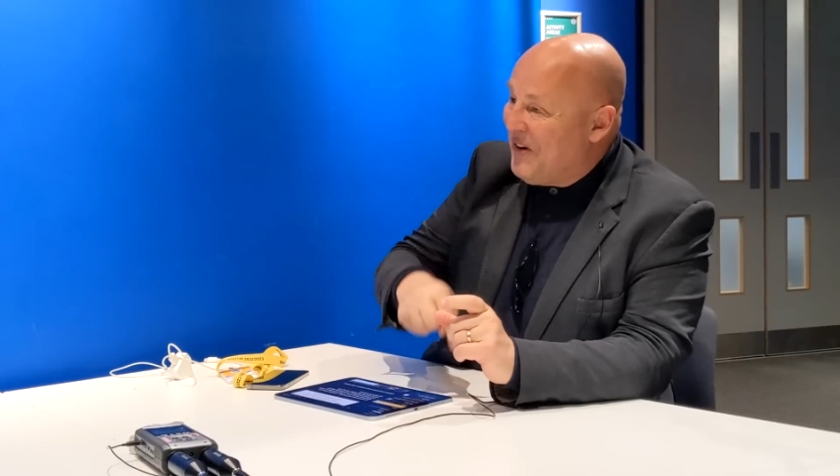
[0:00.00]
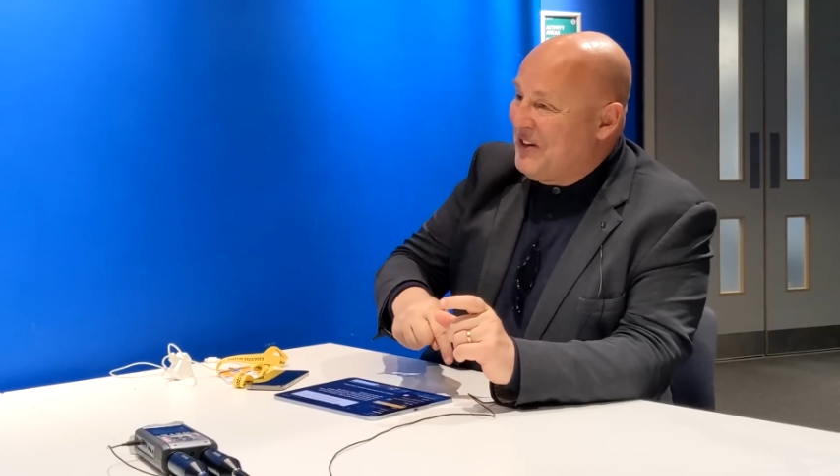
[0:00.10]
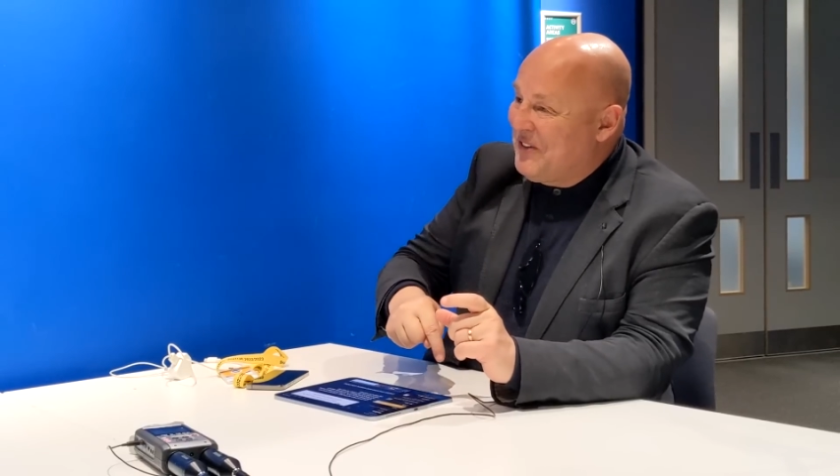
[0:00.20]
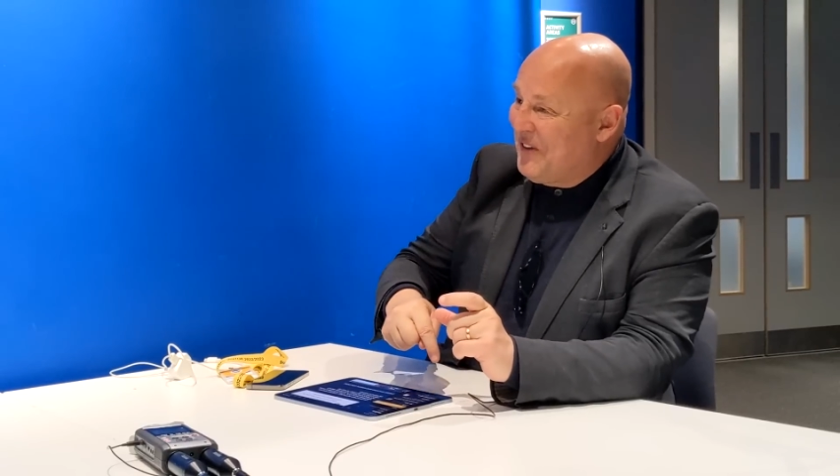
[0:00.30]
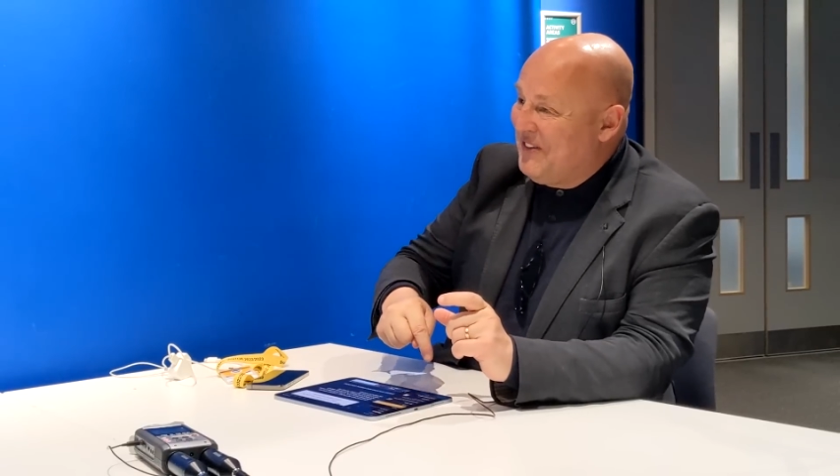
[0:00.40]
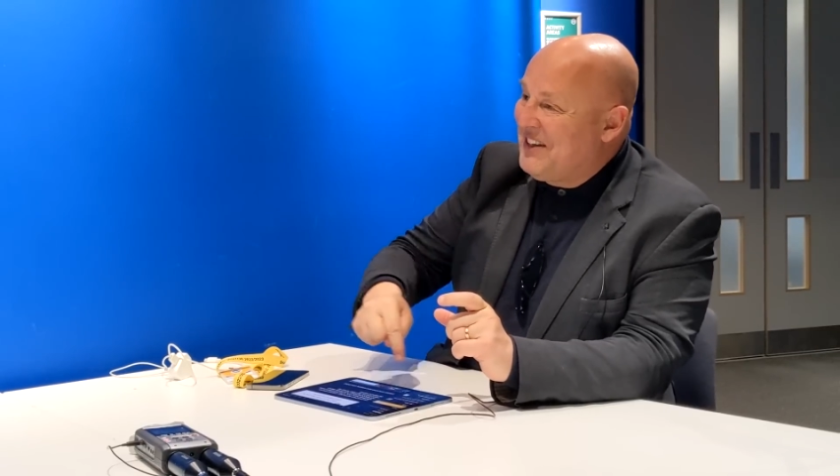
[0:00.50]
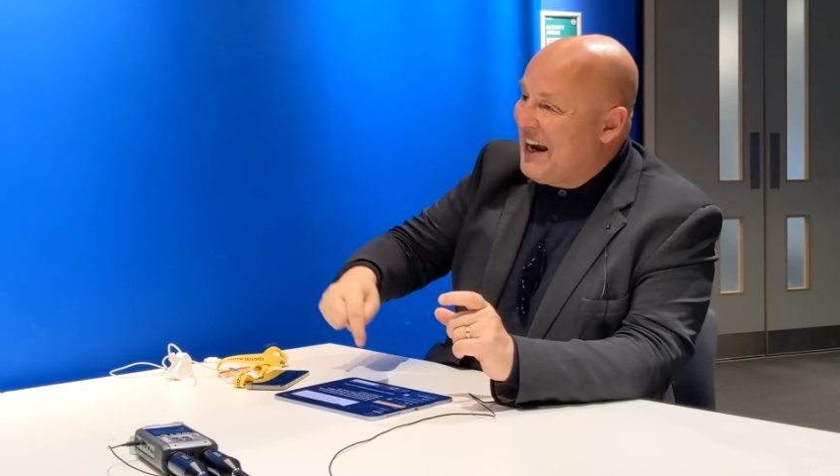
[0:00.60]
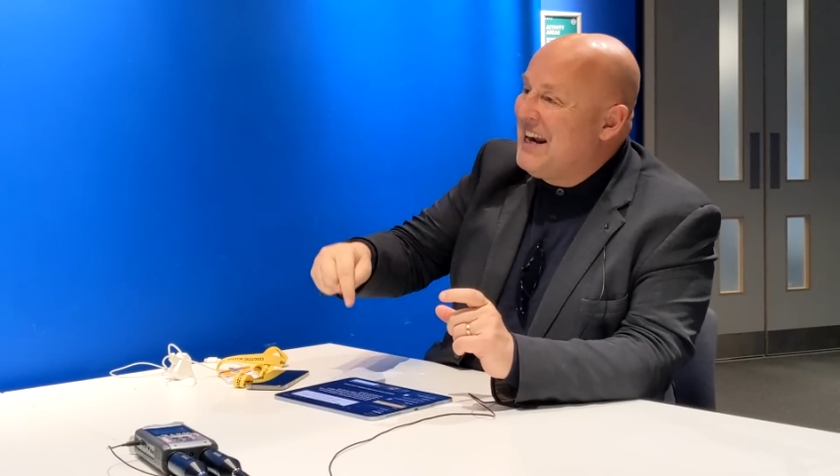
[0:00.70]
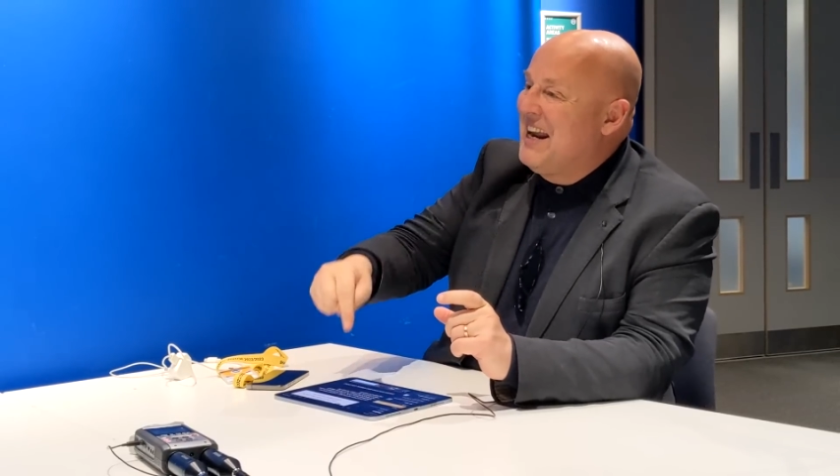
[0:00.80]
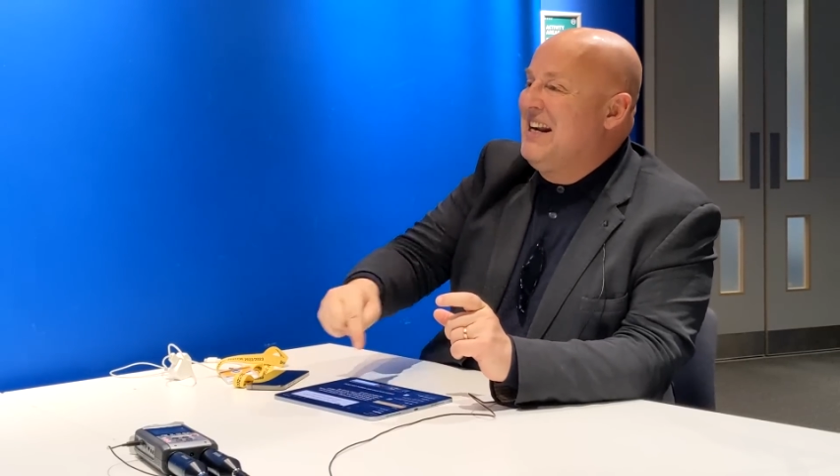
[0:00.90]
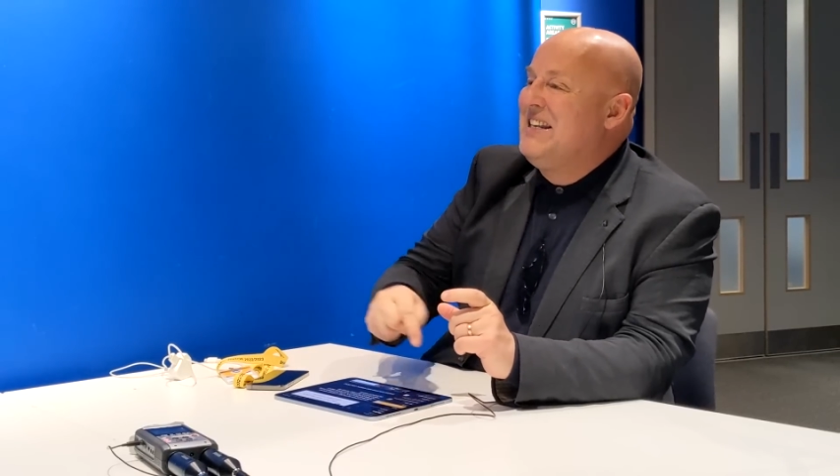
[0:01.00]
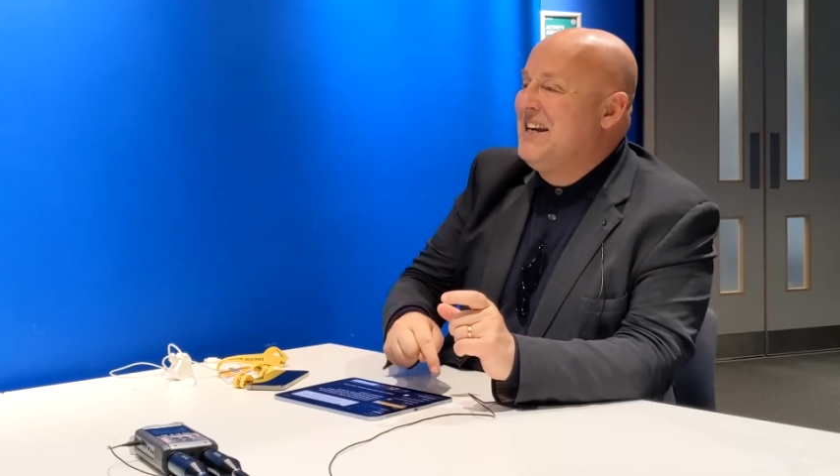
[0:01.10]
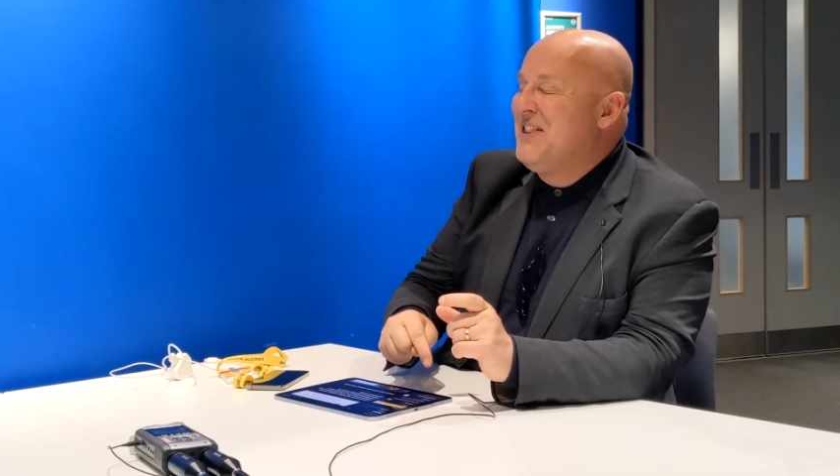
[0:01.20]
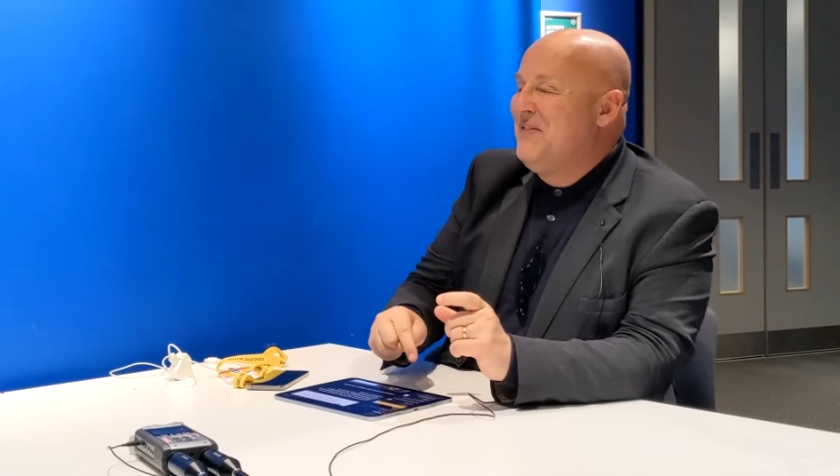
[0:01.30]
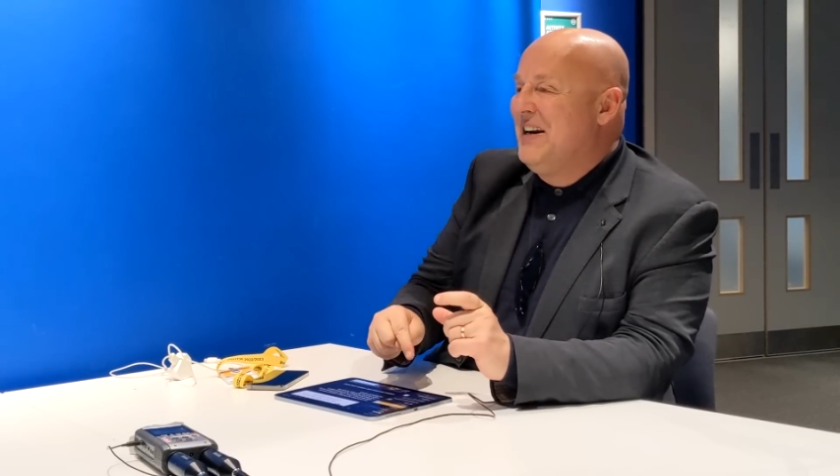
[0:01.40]
was for him to get a
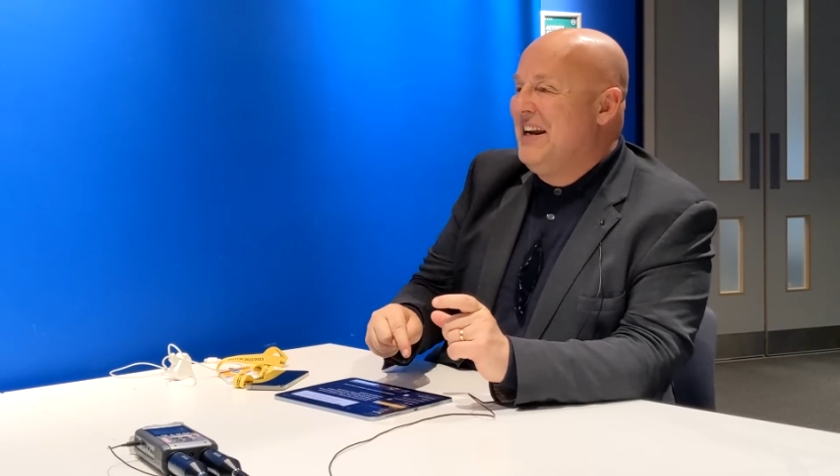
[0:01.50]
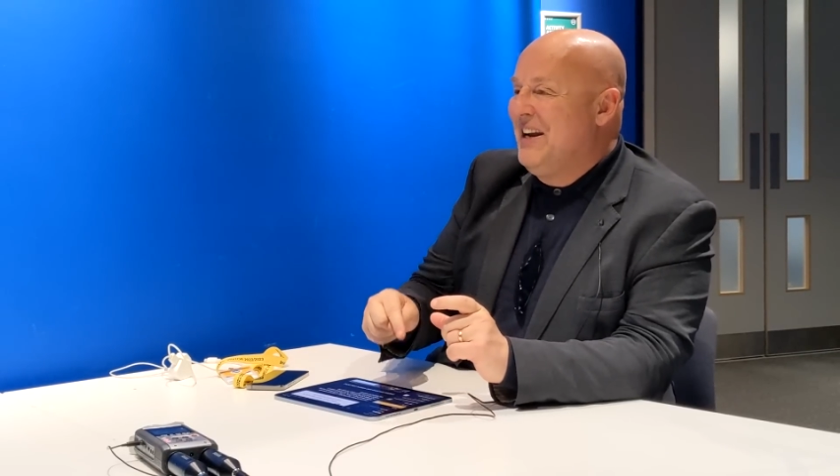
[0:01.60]
90th minute